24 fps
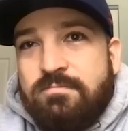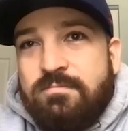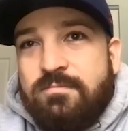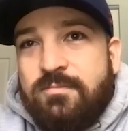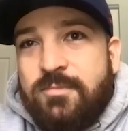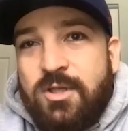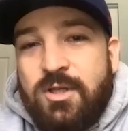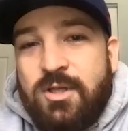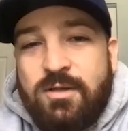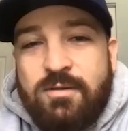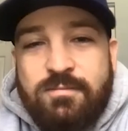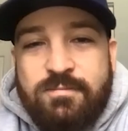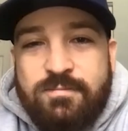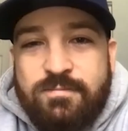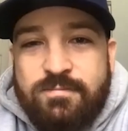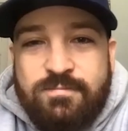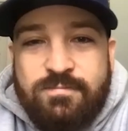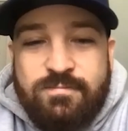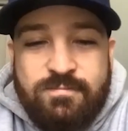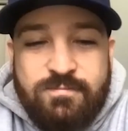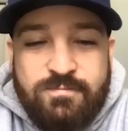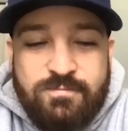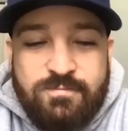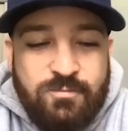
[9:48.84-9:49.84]
you know,
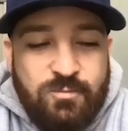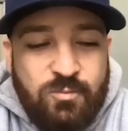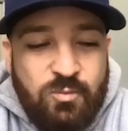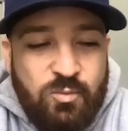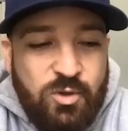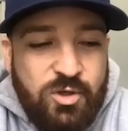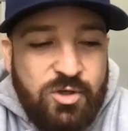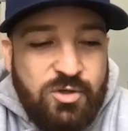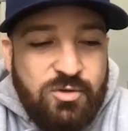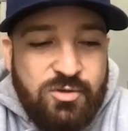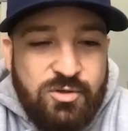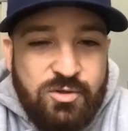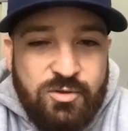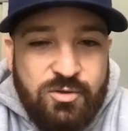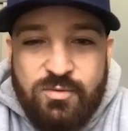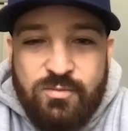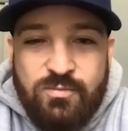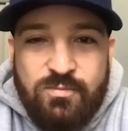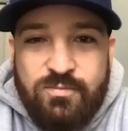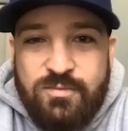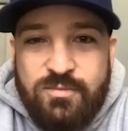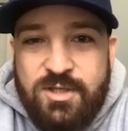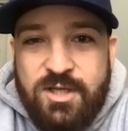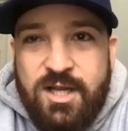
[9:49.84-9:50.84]
what you
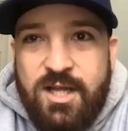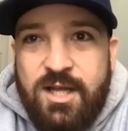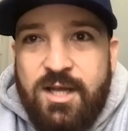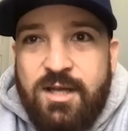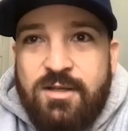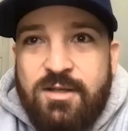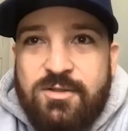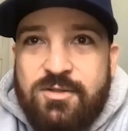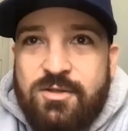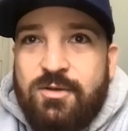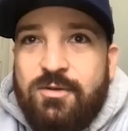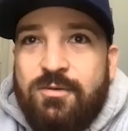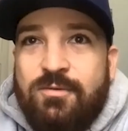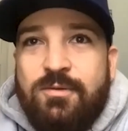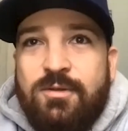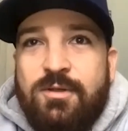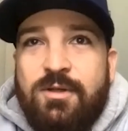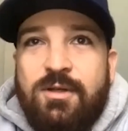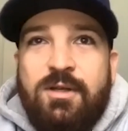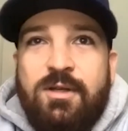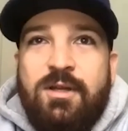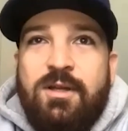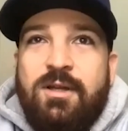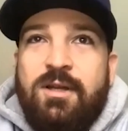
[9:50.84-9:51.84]
do today. So
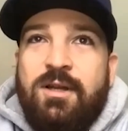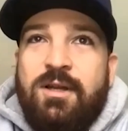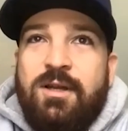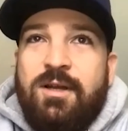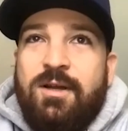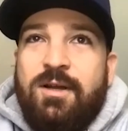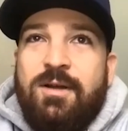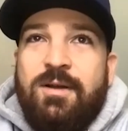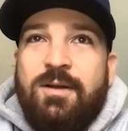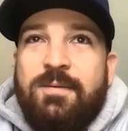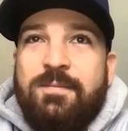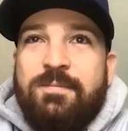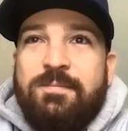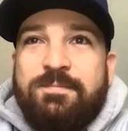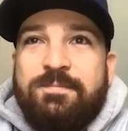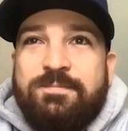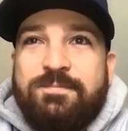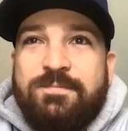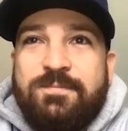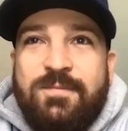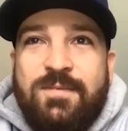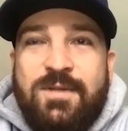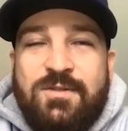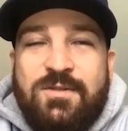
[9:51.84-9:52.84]

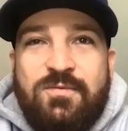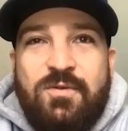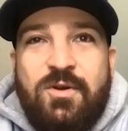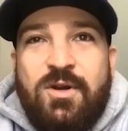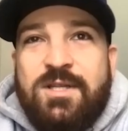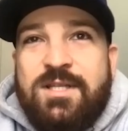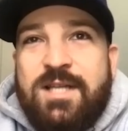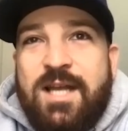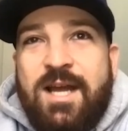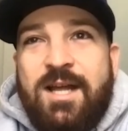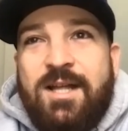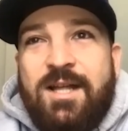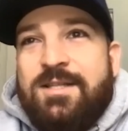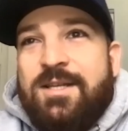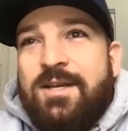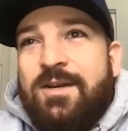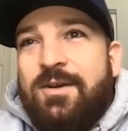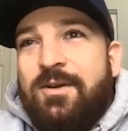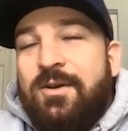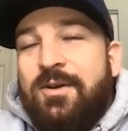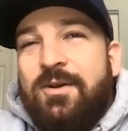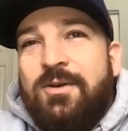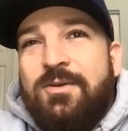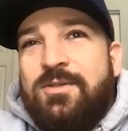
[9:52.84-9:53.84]
as far as
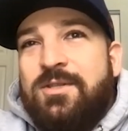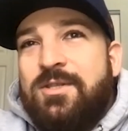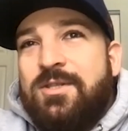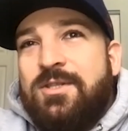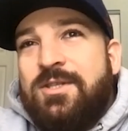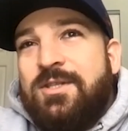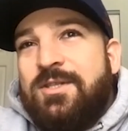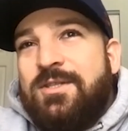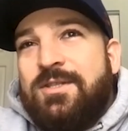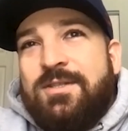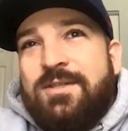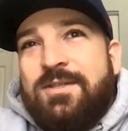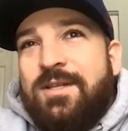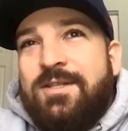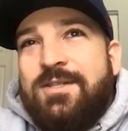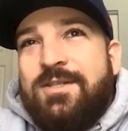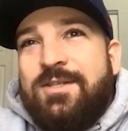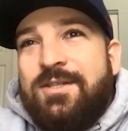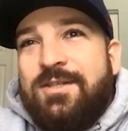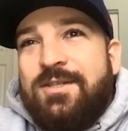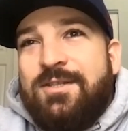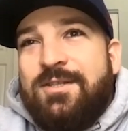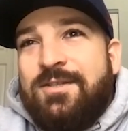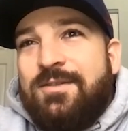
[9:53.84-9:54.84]
Allentown goes, it's
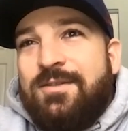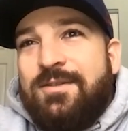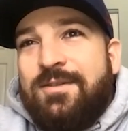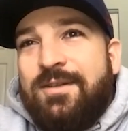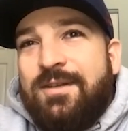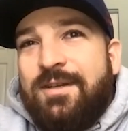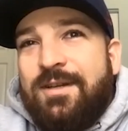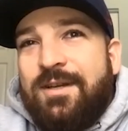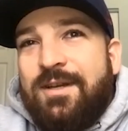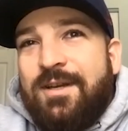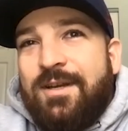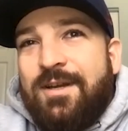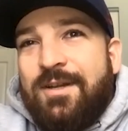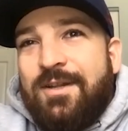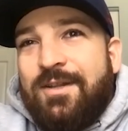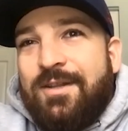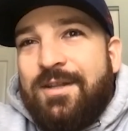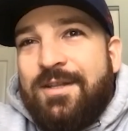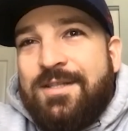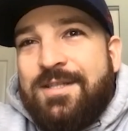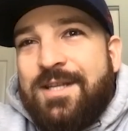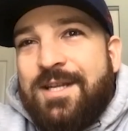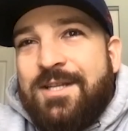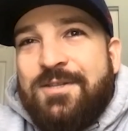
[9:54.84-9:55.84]
just
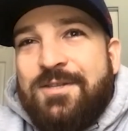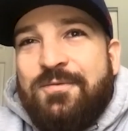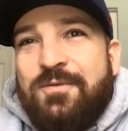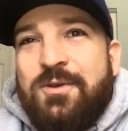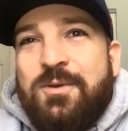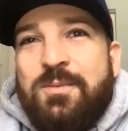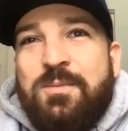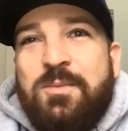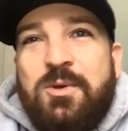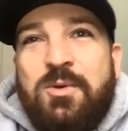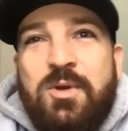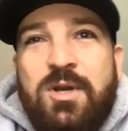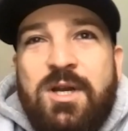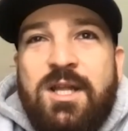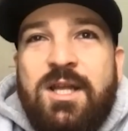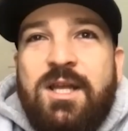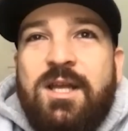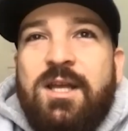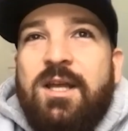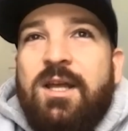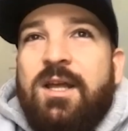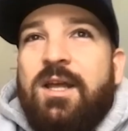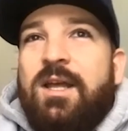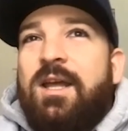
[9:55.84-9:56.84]
the sense of
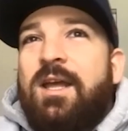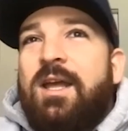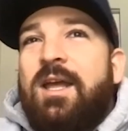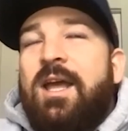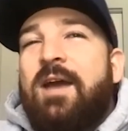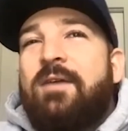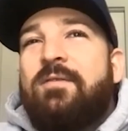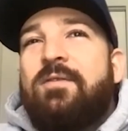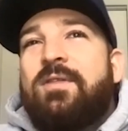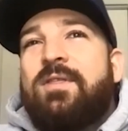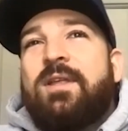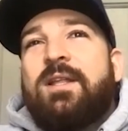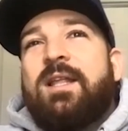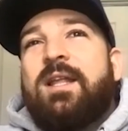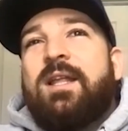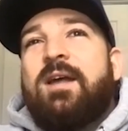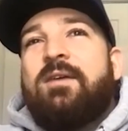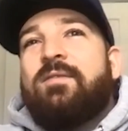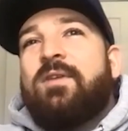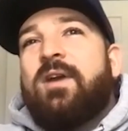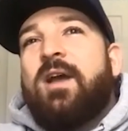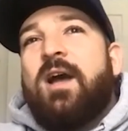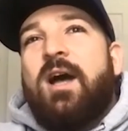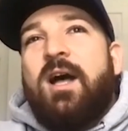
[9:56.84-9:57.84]
community, everything that
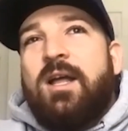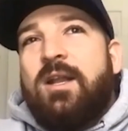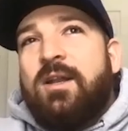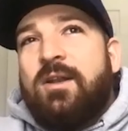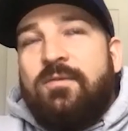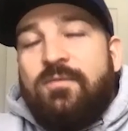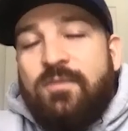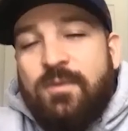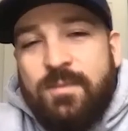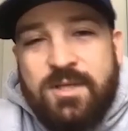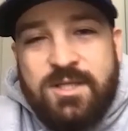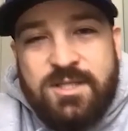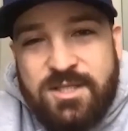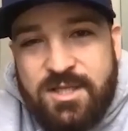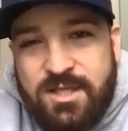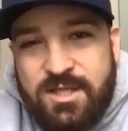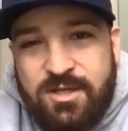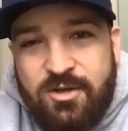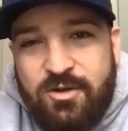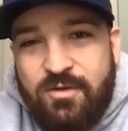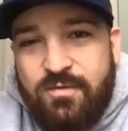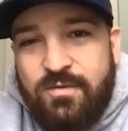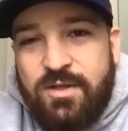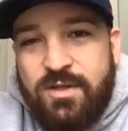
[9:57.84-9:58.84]
I've gotten from the
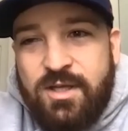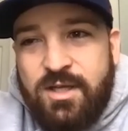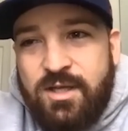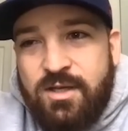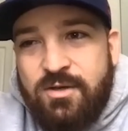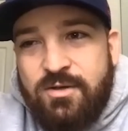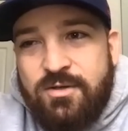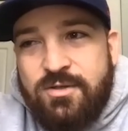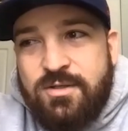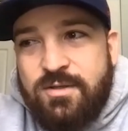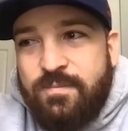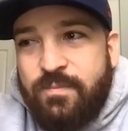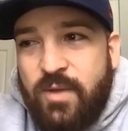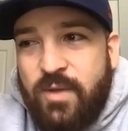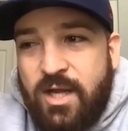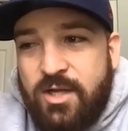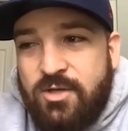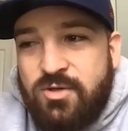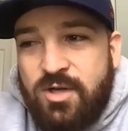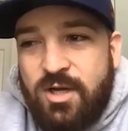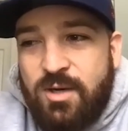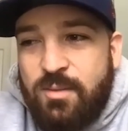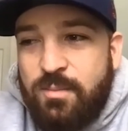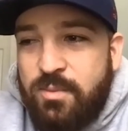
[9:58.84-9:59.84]
city over the years, I
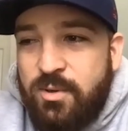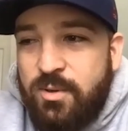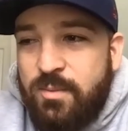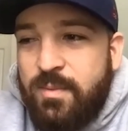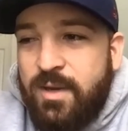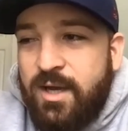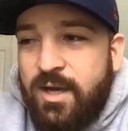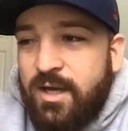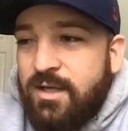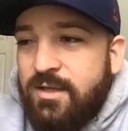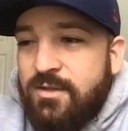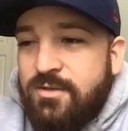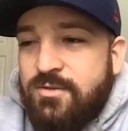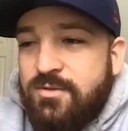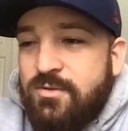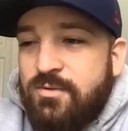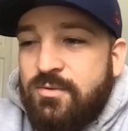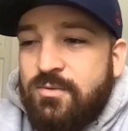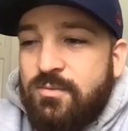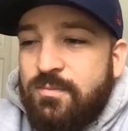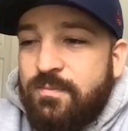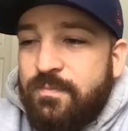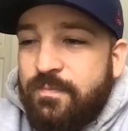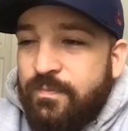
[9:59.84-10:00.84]
try to put back
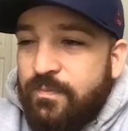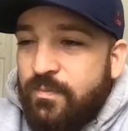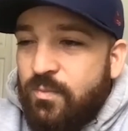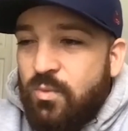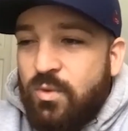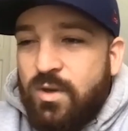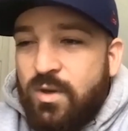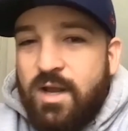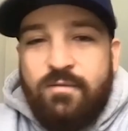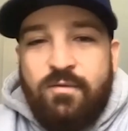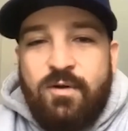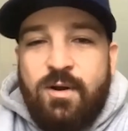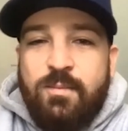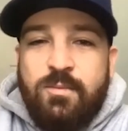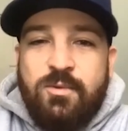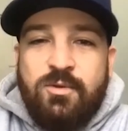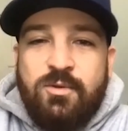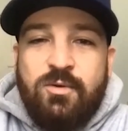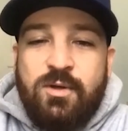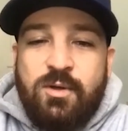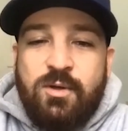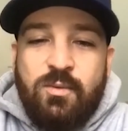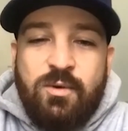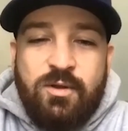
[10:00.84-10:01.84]
into whatever I'm
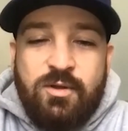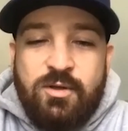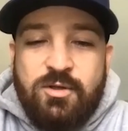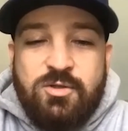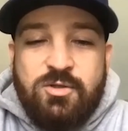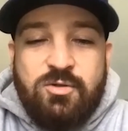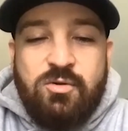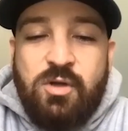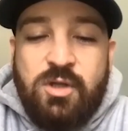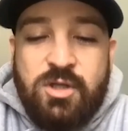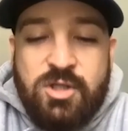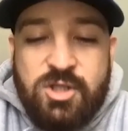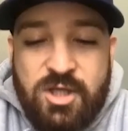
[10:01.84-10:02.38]
doing, whether it's Crooked